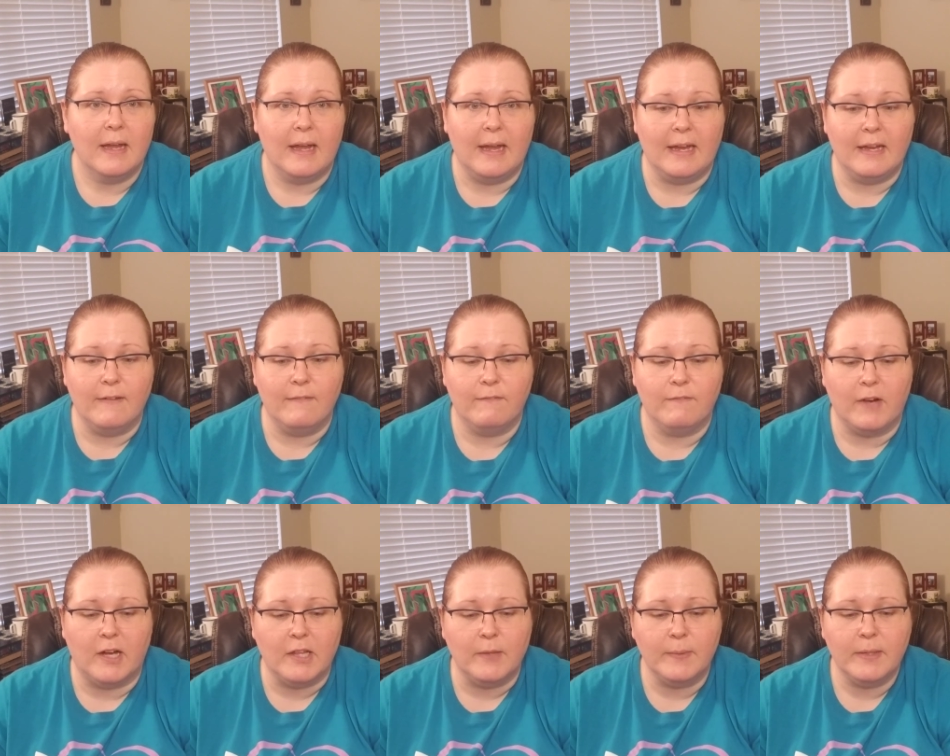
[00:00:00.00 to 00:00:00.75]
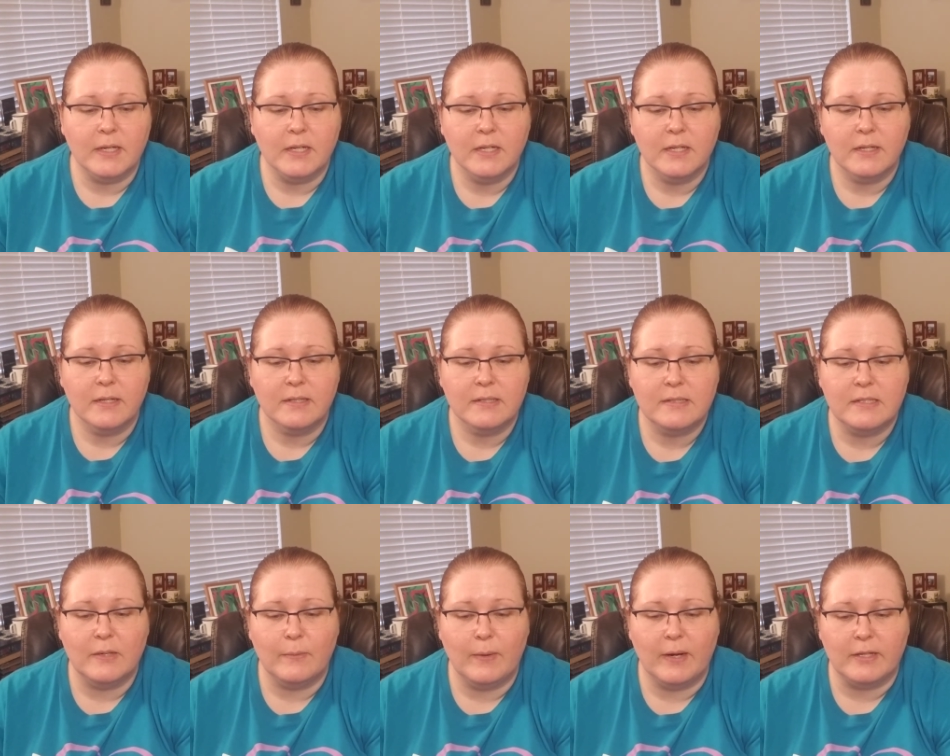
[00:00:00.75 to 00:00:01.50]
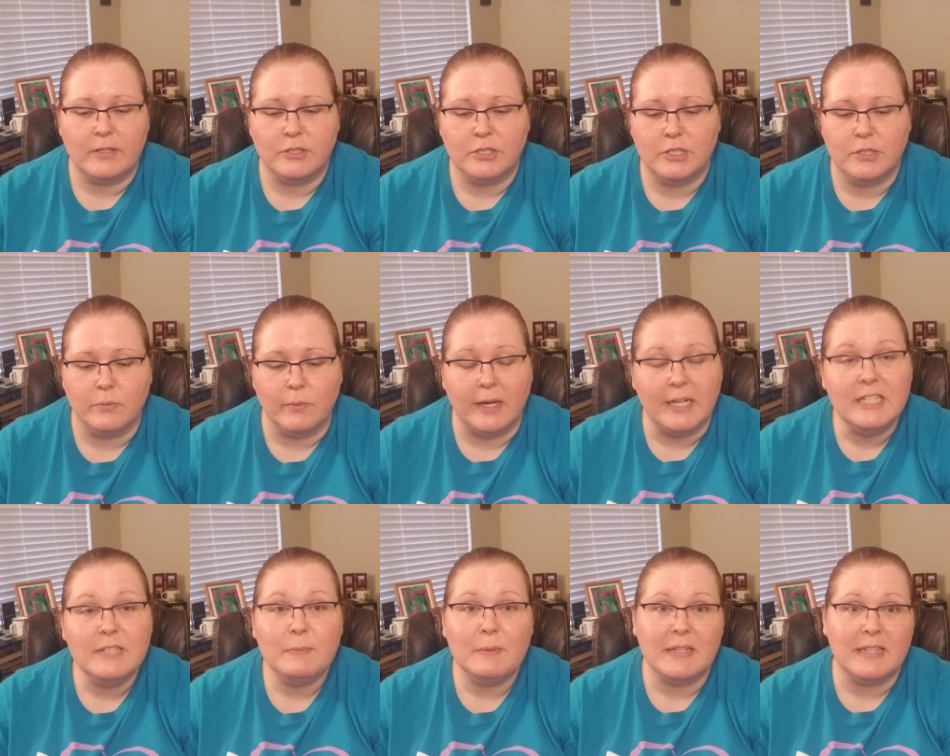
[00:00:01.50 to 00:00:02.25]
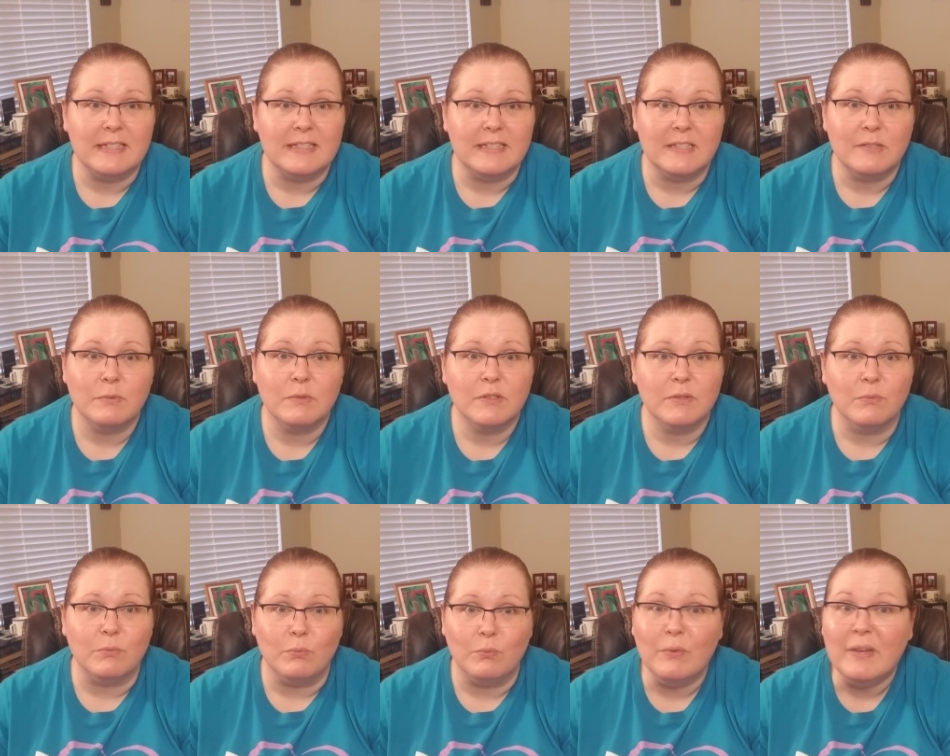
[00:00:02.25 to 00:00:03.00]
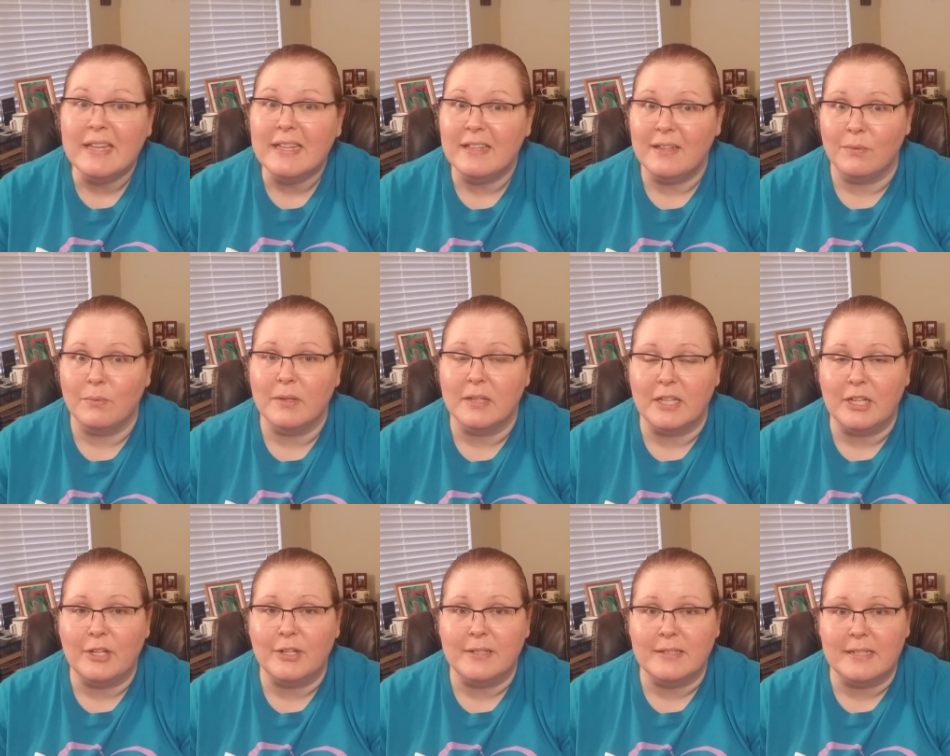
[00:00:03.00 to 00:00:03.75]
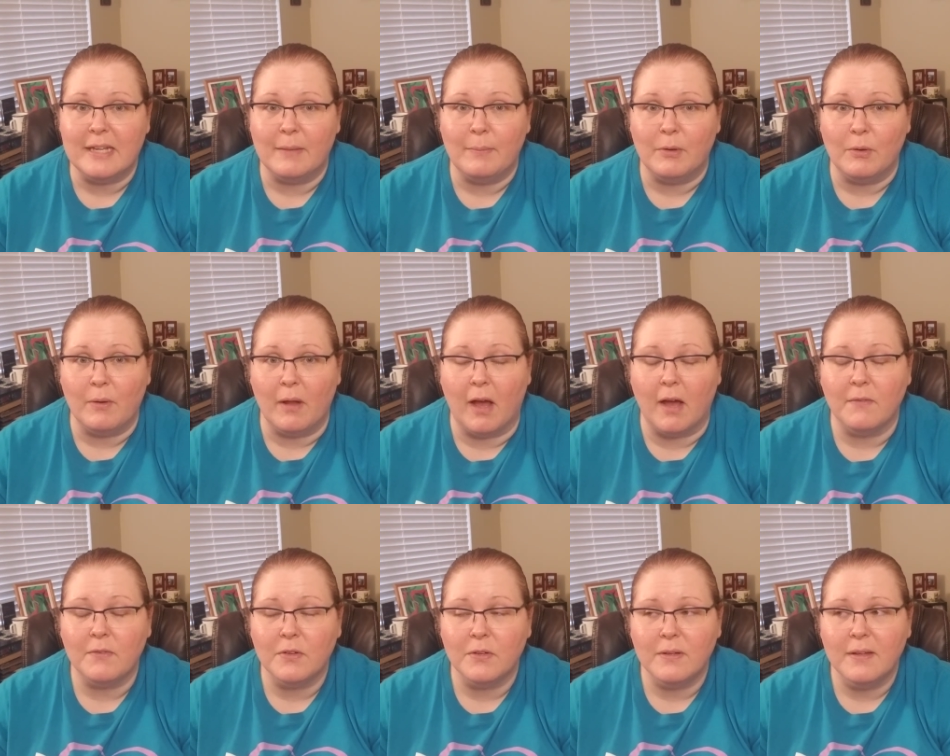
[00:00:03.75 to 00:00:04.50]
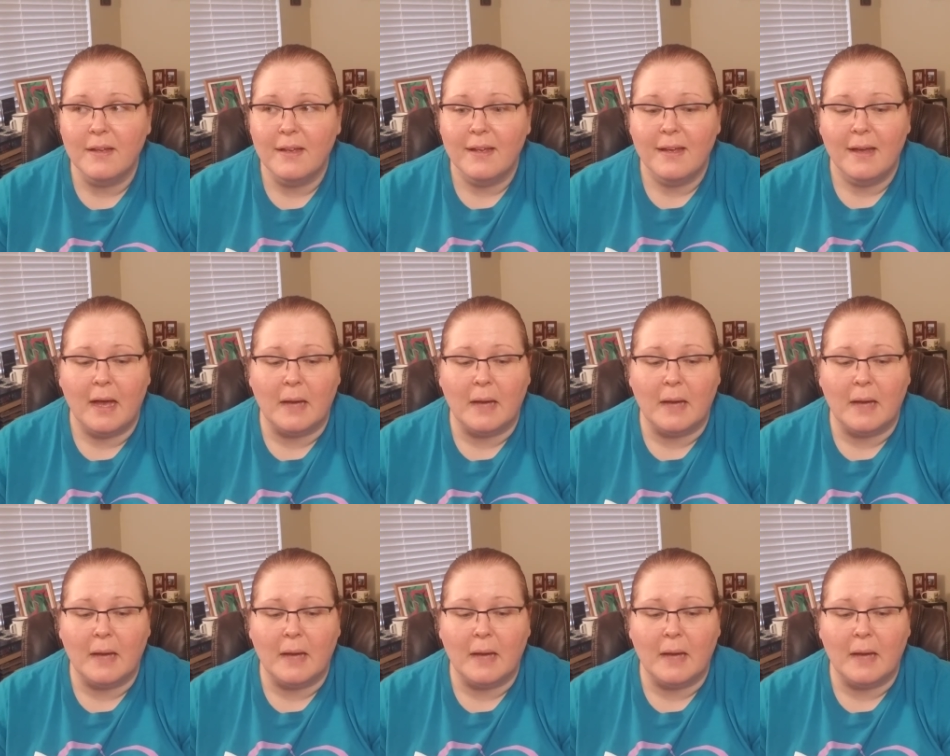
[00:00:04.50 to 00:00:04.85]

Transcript: and following her to see what else she writes because this was a really really good debut novel.